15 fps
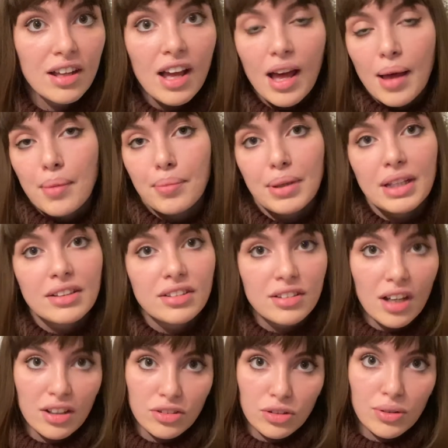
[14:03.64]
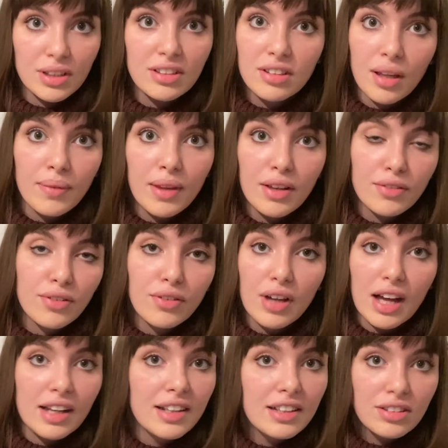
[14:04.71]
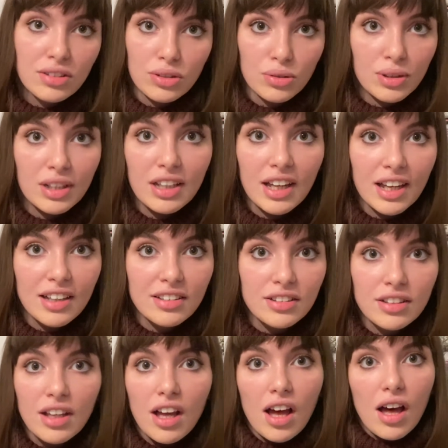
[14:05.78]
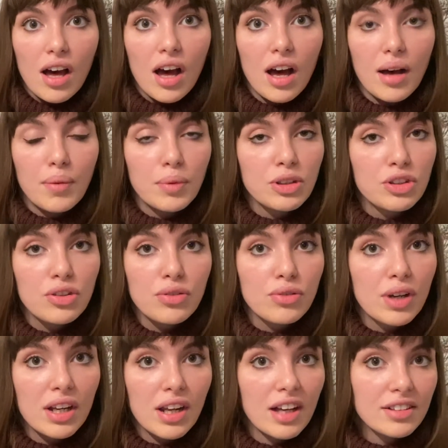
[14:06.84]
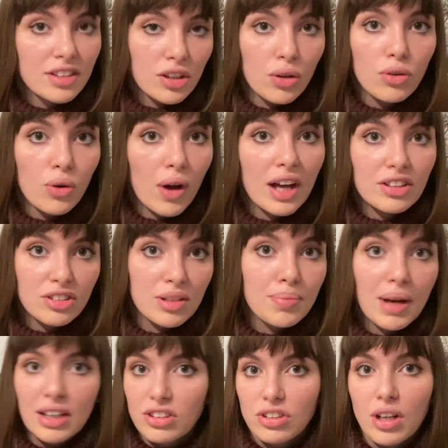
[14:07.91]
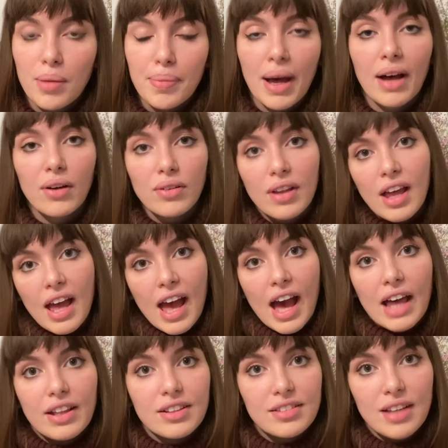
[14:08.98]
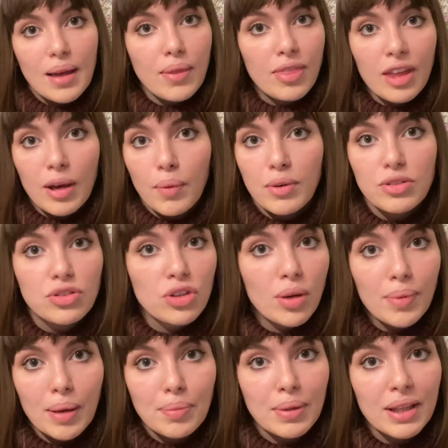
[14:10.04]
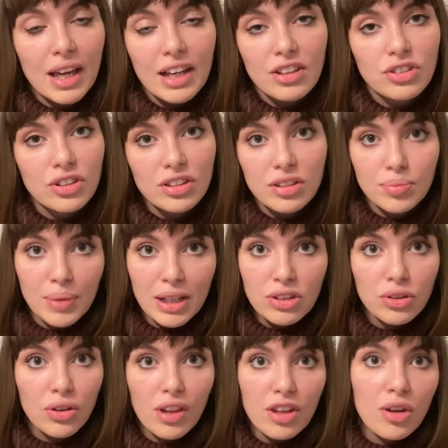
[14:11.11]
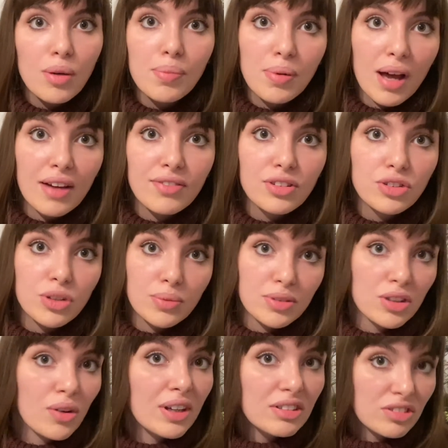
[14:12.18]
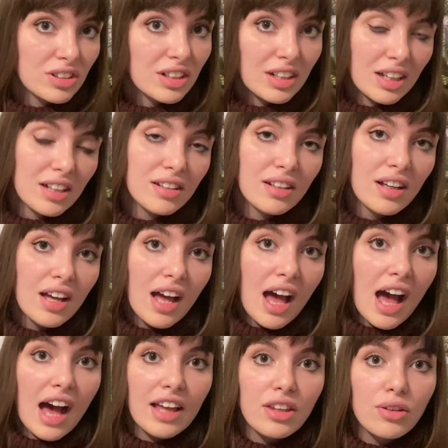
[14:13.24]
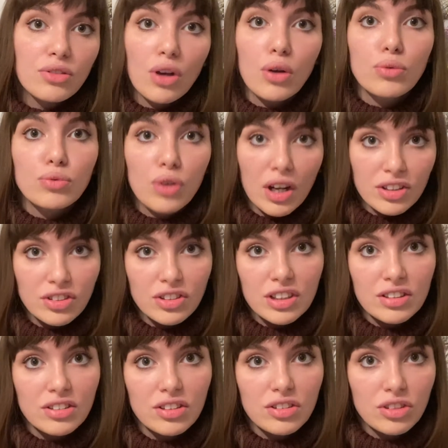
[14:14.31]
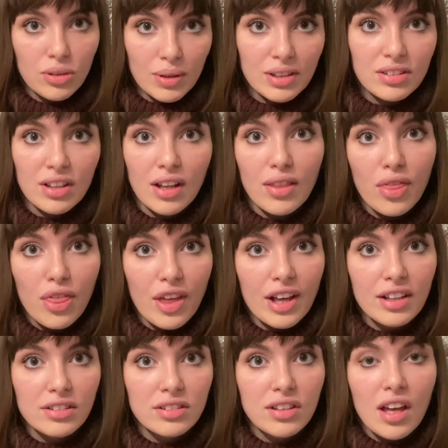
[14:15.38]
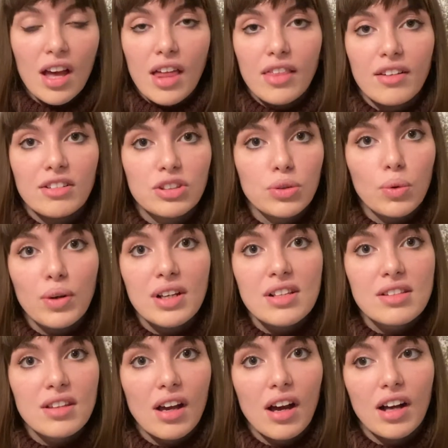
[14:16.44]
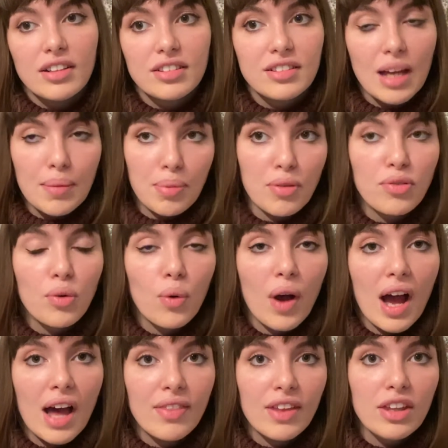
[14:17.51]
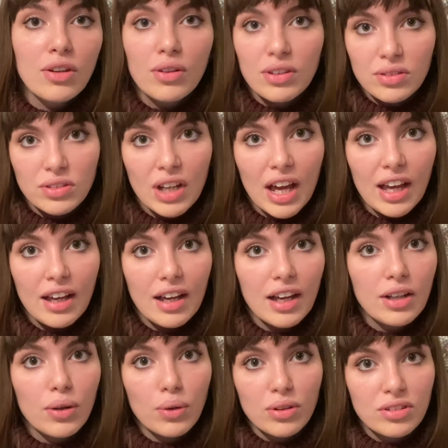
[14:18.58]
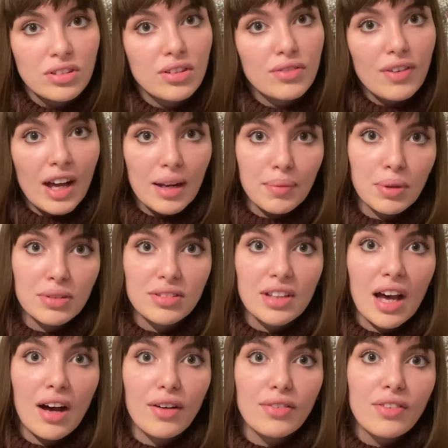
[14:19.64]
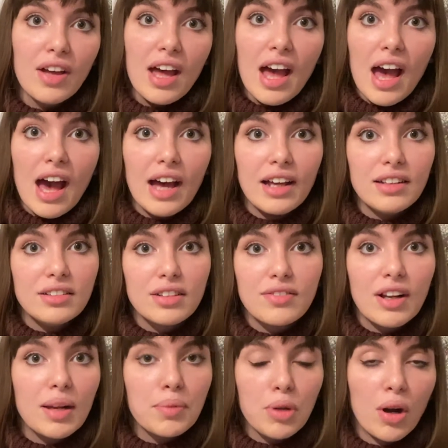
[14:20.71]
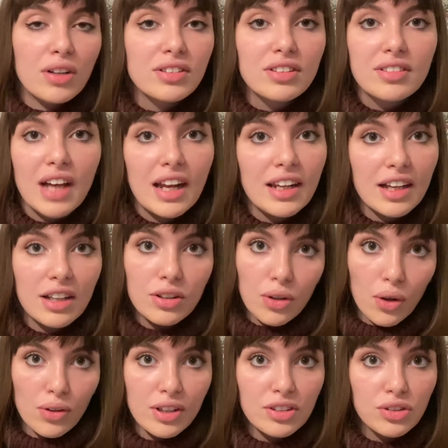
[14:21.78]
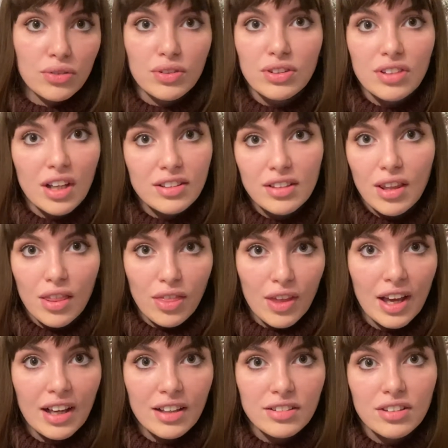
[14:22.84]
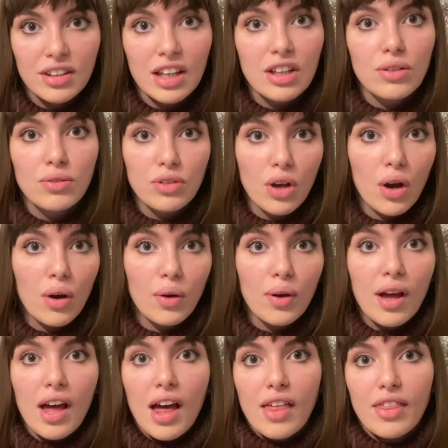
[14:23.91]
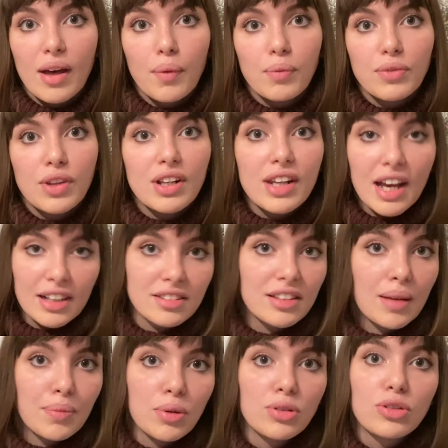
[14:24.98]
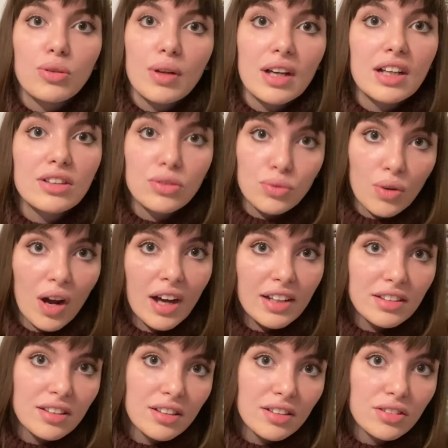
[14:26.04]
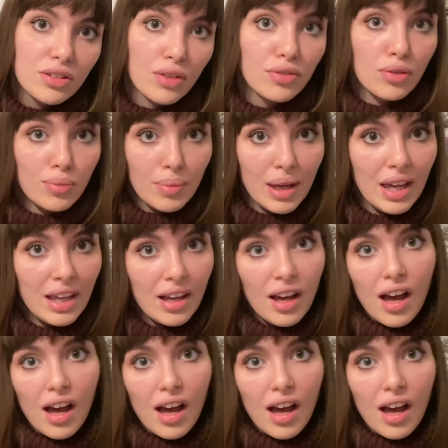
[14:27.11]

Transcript: and being stuck doing something for at least 3 years, which you realize that you're not actually passionate about. And the same thing with job applications, make sure that you apply for jobs that you're interested in and you don't rush into doing certain things. There is always a step beforehand that you can take in order to develop yourself and develop your understanding and knowledge of a certain thing so that you know that the next step you're doing is right. So for me,